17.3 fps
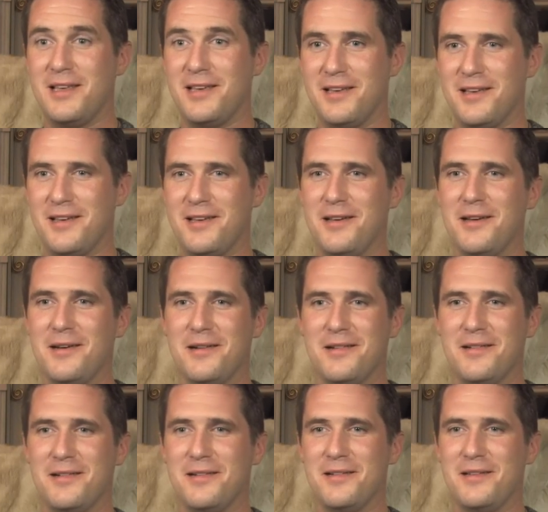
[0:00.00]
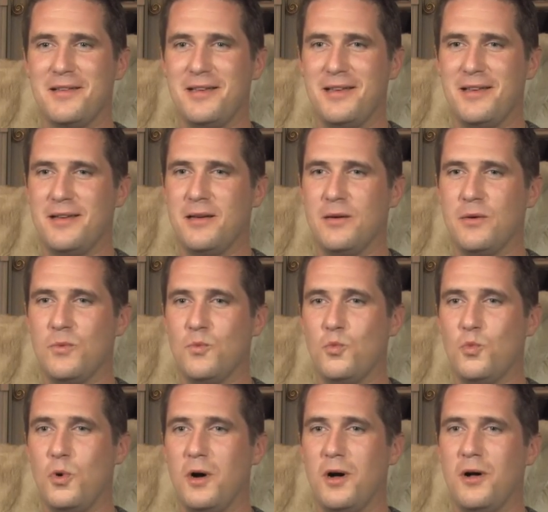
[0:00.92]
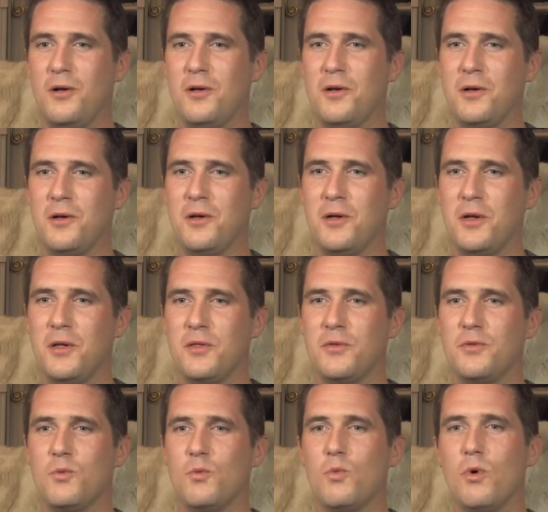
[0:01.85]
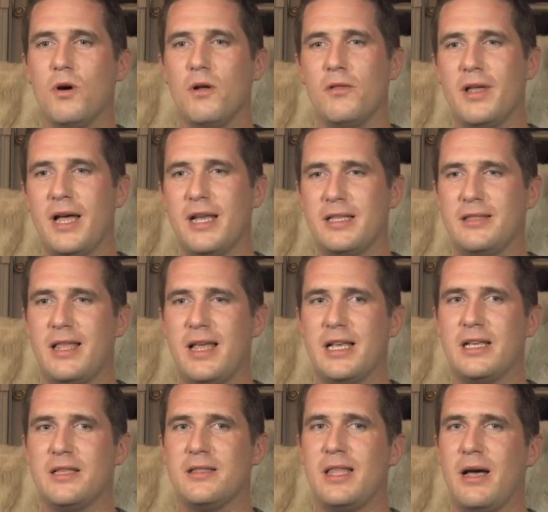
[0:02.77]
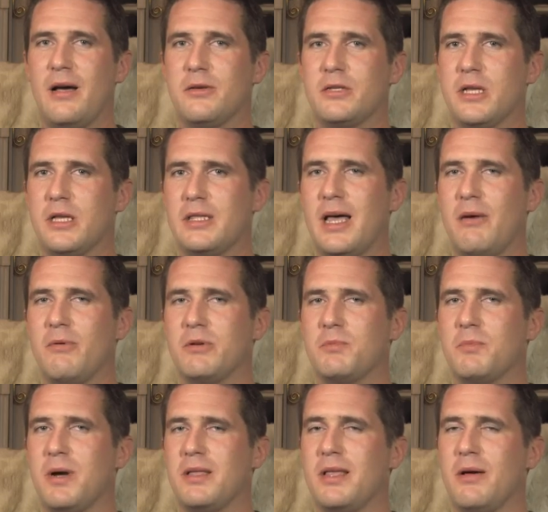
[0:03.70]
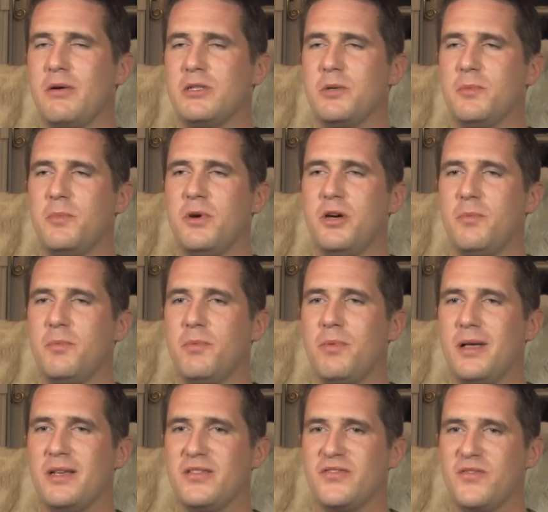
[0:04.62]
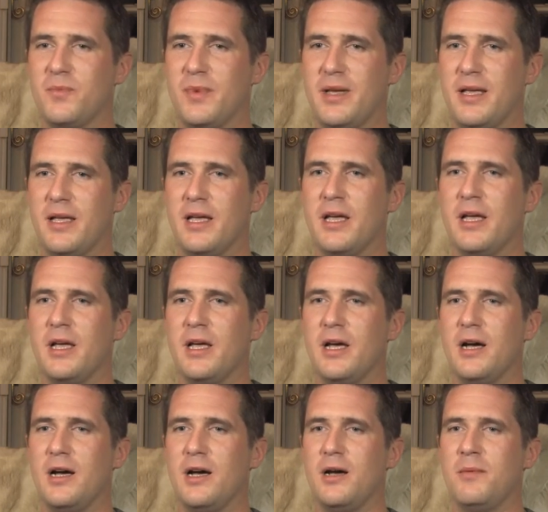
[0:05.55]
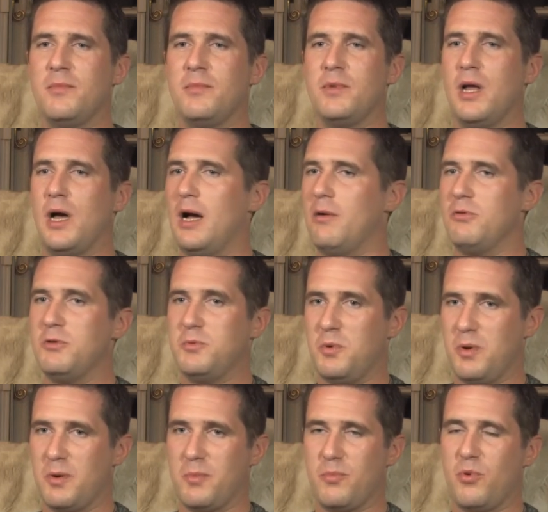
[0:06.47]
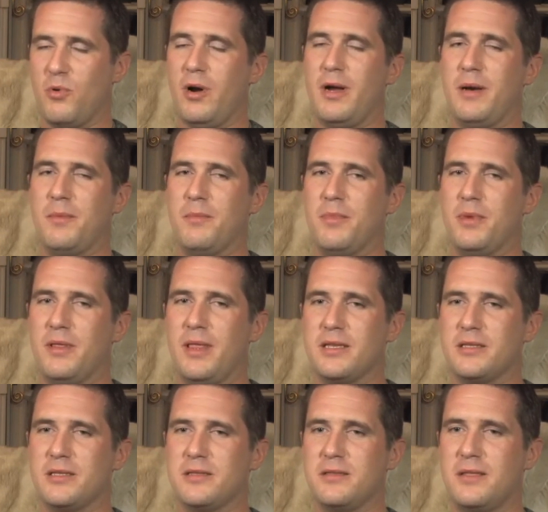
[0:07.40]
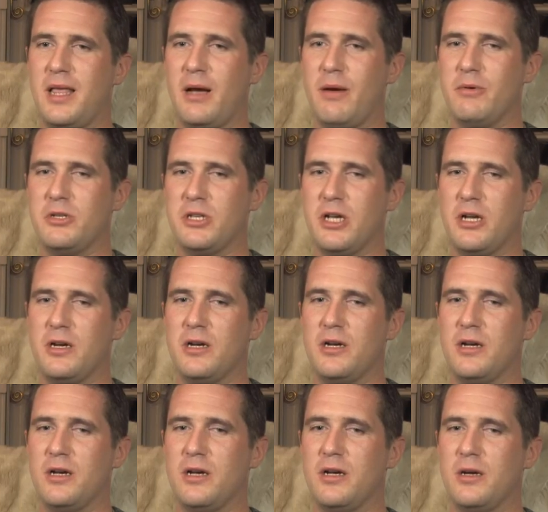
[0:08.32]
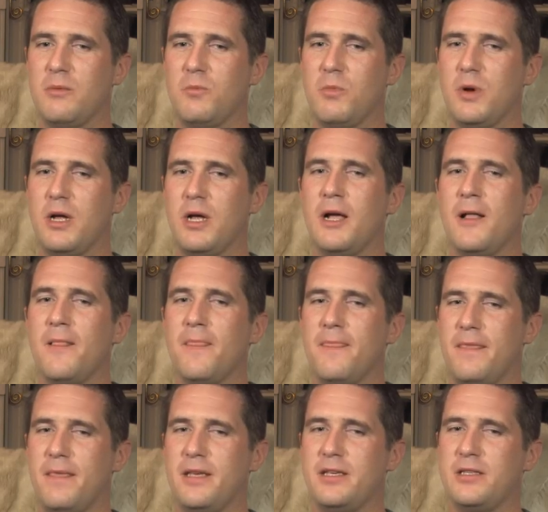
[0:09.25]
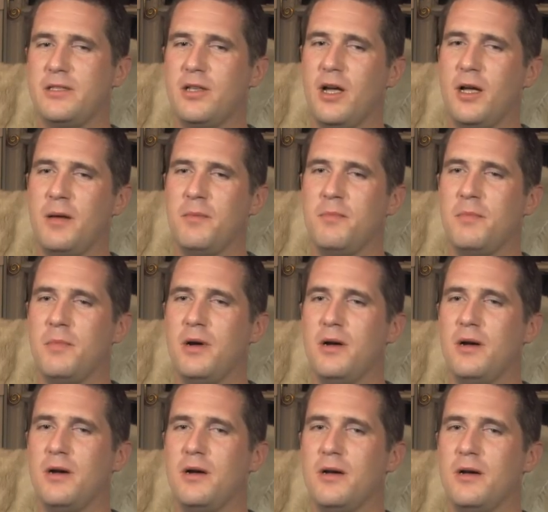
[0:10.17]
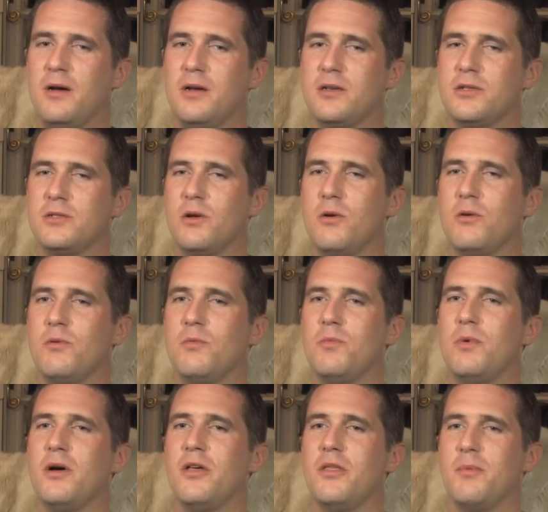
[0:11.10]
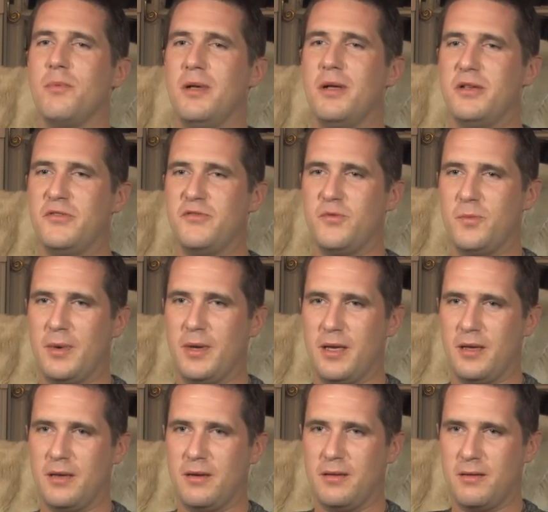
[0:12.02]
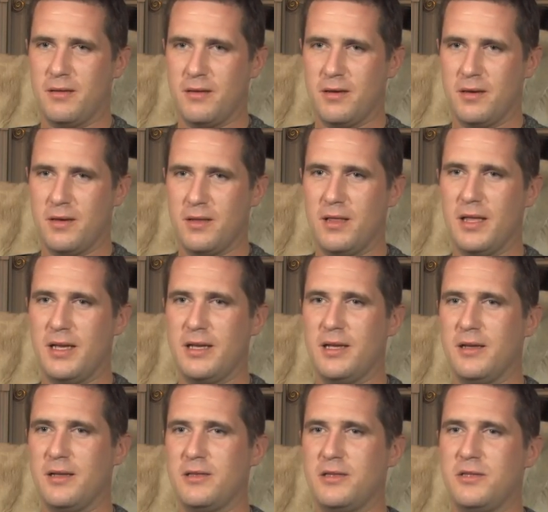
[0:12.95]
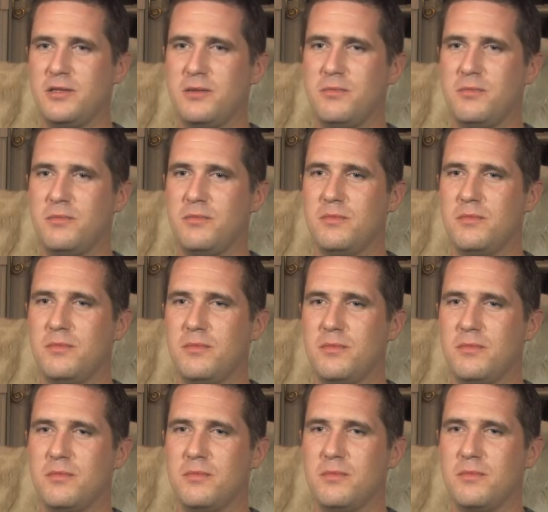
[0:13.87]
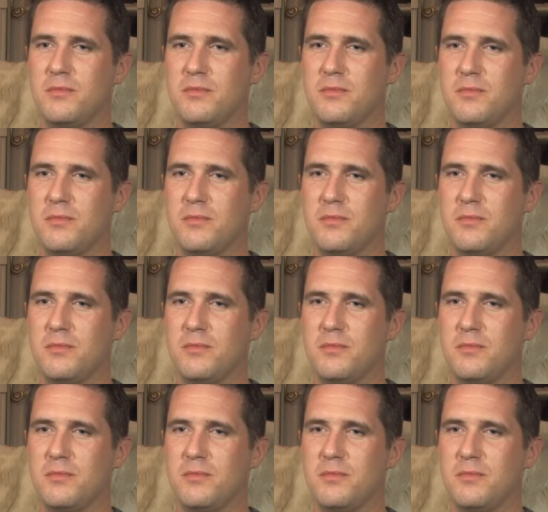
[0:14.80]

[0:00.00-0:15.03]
Yeah. You yeah. Uh, well, explaining an awful, an well, awful that, things. That, the, the that, was, that, was my, that was the birthplace for me. Um, I was born in Brighton, but that's that was a, a what this time uh, a sole birthplace for me. Like a, what do you mean by that?